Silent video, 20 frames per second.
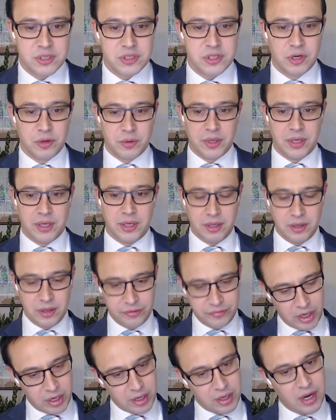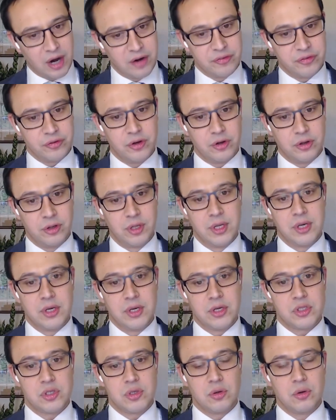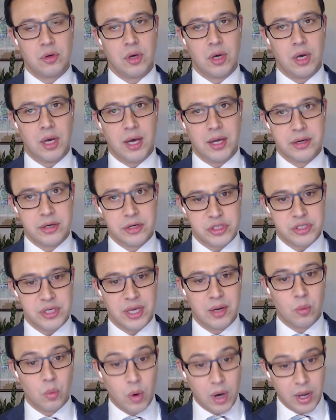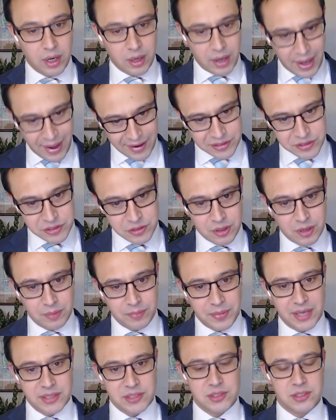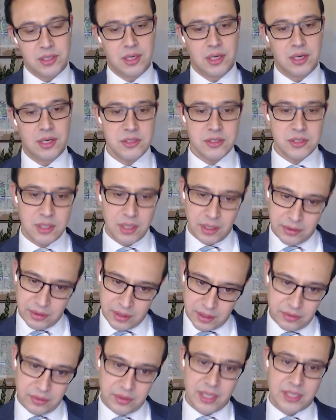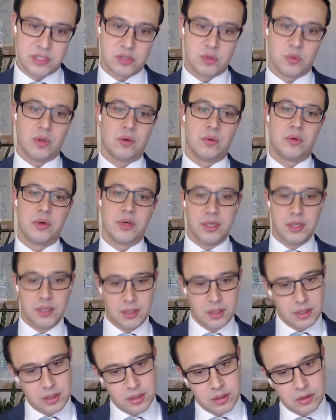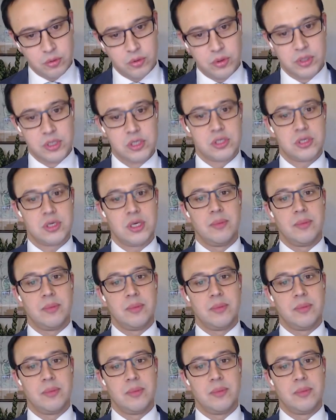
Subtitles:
So we are very careful to understand what our actual capacity is, and then that's what we just